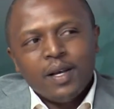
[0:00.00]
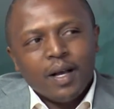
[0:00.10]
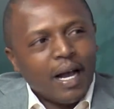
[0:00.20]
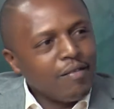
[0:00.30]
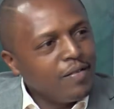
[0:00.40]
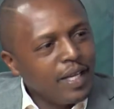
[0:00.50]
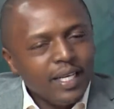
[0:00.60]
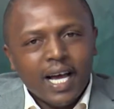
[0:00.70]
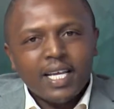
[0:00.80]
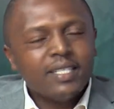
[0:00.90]
a very
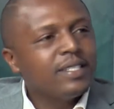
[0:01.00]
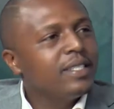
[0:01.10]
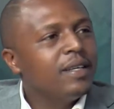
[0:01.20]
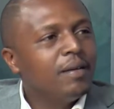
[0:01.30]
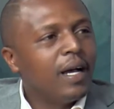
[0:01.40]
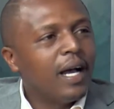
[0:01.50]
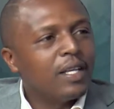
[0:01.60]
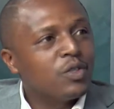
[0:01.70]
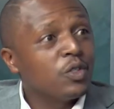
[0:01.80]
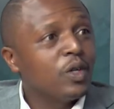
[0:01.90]
nice uh,
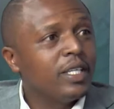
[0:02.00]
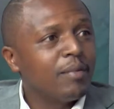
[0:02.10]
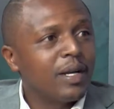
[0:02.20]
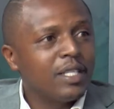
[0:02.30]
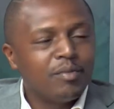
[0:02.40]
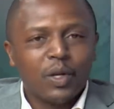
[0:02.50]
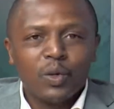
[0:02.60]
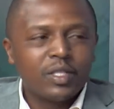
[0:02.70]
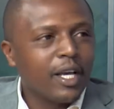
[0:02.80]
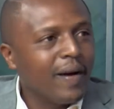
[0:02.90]
social enterprise
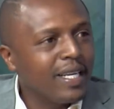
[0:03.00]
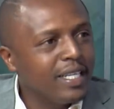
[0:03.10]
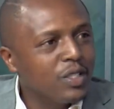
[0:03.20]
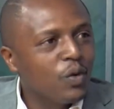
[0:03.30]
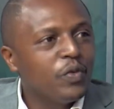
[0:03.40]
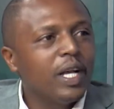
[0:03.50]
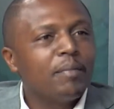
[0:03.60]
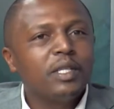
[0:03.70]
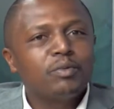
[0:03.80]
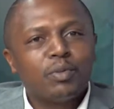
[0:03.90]
because they are really solving a
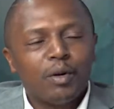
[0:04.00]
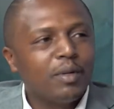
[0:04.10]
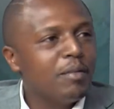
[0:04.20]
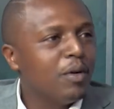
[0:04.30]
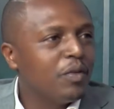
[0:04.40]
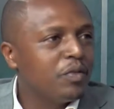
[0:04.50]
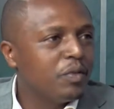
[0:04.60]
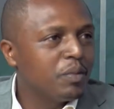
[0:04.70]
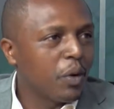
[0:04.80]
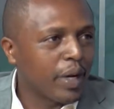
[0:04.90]
big problem of
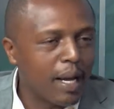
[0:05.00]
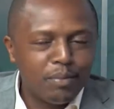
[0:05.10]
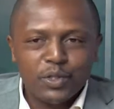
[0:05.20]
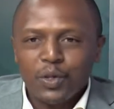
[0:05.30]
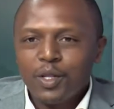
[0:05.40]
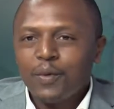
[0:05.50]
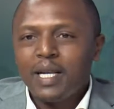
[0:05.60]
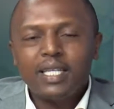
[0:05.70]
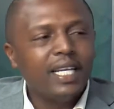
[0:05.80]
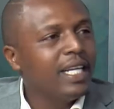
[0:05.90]
corruption. They were
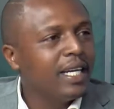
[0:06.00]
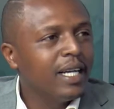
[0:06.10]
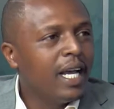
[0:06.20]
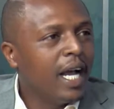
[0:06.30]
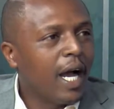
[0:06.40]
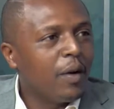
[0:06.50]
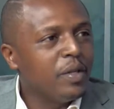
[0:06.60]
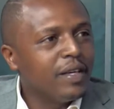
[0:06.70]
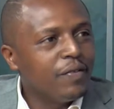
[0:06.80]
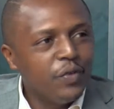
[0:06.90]
dealing uh, with
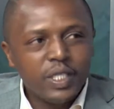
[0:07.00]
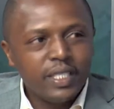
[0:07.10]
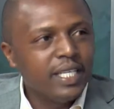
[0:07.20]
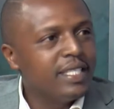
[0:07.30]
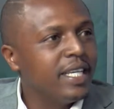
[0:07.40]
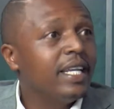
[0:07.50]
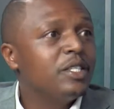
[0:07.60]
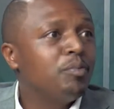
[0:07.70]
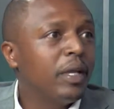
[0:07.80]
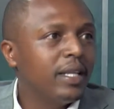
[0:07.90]
efficiency and
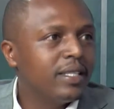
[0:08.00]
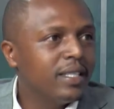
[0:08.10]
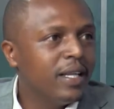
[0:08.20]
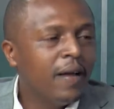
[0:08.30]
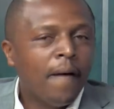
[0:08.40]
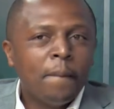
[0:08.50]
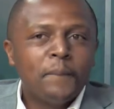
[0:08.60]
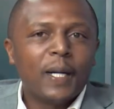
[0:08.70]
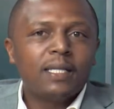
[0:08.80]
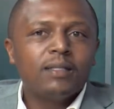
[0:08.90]
speed.
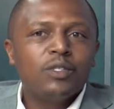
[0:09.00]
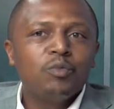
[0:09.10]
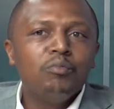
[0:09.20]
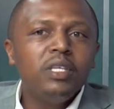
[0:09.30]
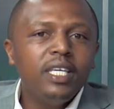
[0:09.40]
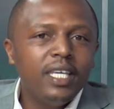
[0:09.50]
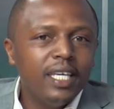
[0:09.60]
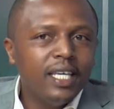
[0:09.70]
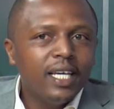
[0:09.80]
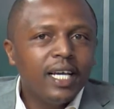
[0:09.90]
But to
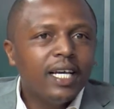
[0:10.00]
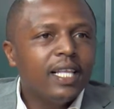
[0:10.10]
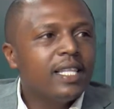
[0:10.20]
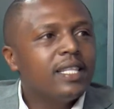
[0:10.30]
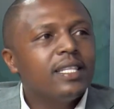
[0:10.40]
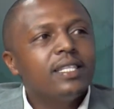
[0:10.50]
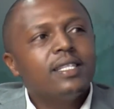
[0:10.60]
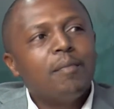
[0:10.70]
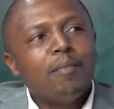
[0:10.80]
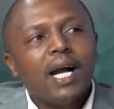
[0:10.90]
me,
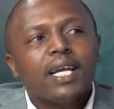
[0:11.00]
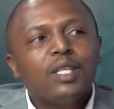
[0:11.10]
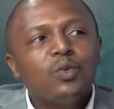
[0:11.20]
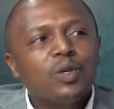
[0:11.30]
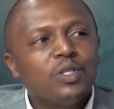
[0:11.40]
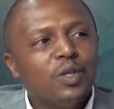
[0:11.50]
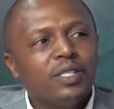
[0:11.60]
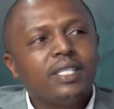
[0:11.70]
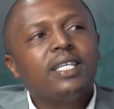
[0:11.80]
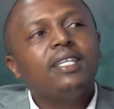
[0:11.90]
the market was not
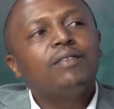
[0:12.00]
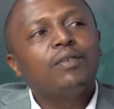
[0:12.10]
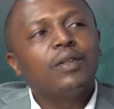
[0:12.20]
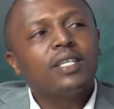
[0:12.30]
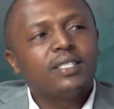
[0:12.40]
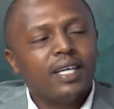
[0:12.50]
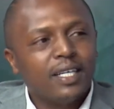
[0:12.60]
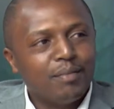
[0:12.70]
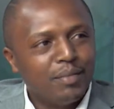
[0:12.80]
ready for the startup.